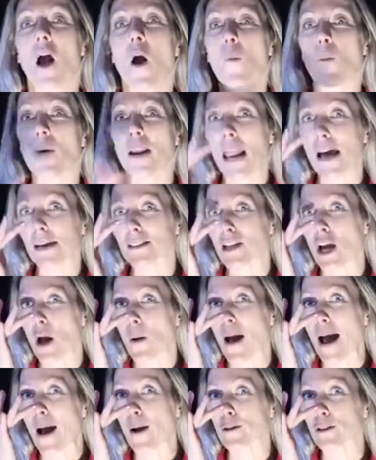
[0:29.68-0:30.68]
We like to go
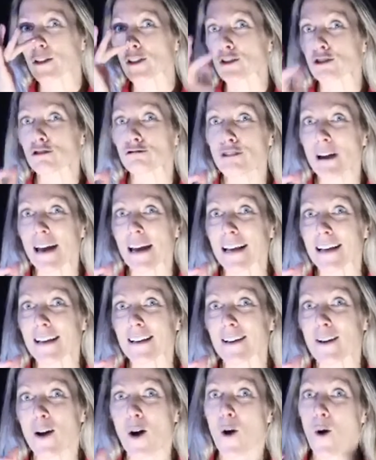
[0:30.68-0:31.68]
out trick
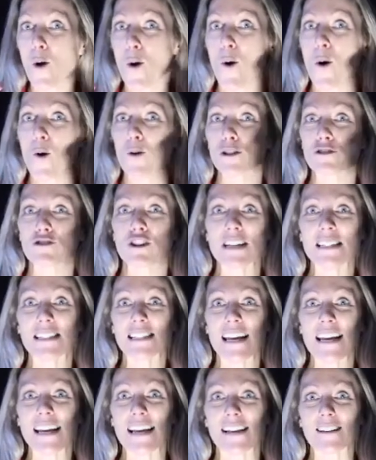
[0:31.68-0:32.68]
or
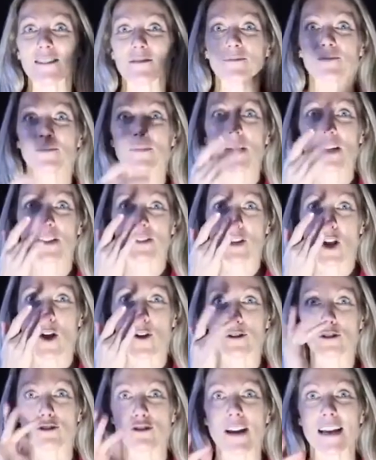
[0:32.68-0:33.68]
treating go
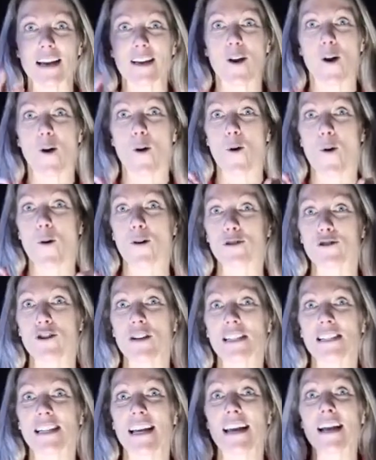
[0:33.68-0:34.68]
trick or
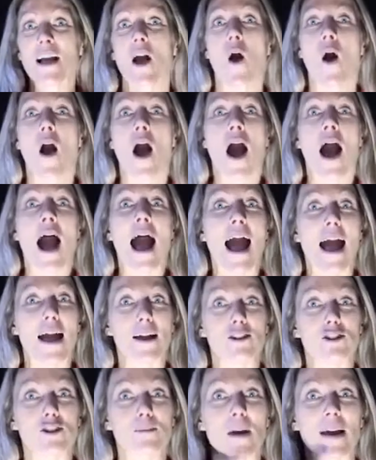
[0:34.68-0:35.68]
treating,
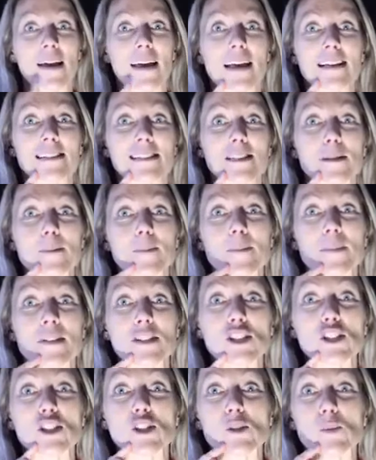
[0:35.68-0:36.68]
and you might get some
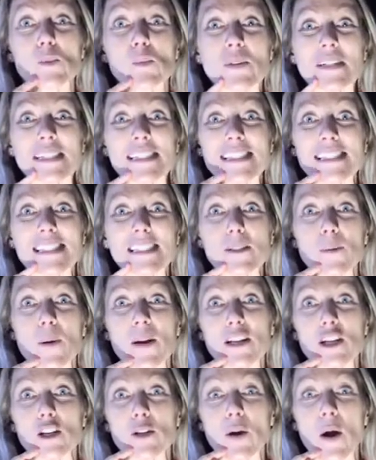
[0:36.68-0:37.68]
sweets
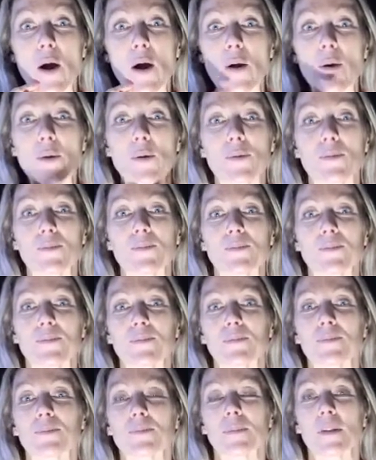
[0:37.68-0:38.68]
when you go.
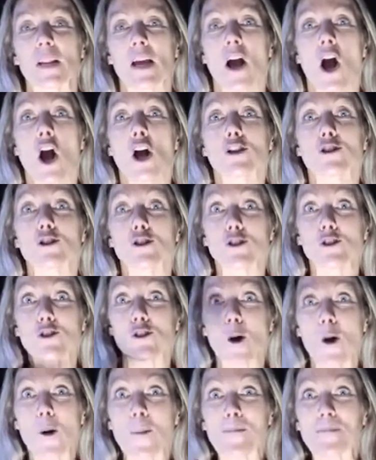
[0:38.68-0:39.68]

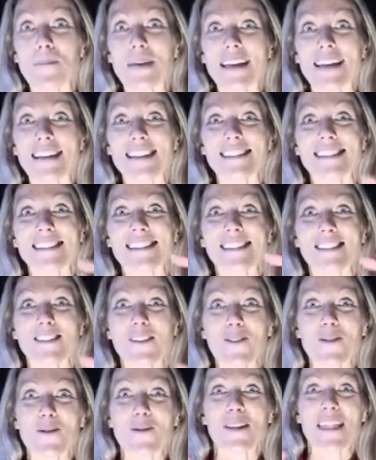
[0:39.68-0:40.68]
Zombies
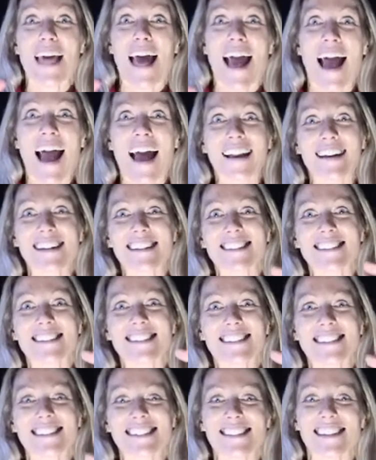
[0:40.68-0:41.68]
with
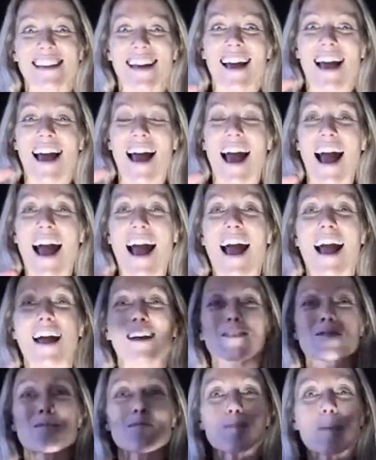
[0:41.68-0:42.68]
hands
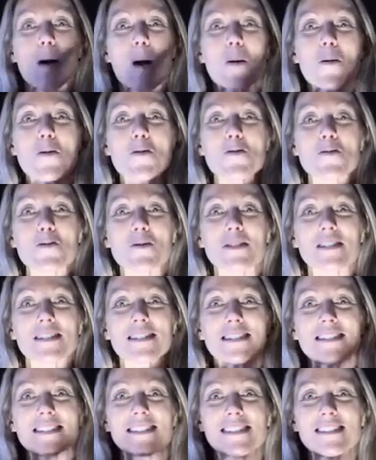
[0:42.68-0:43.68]
and
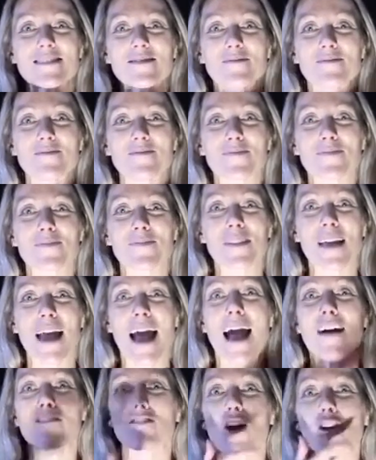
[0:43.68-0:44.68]
bones.
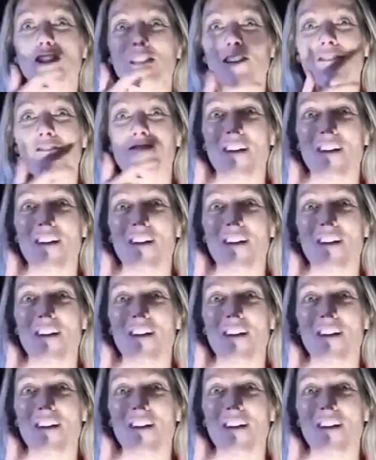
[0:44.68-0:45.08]
Have lots of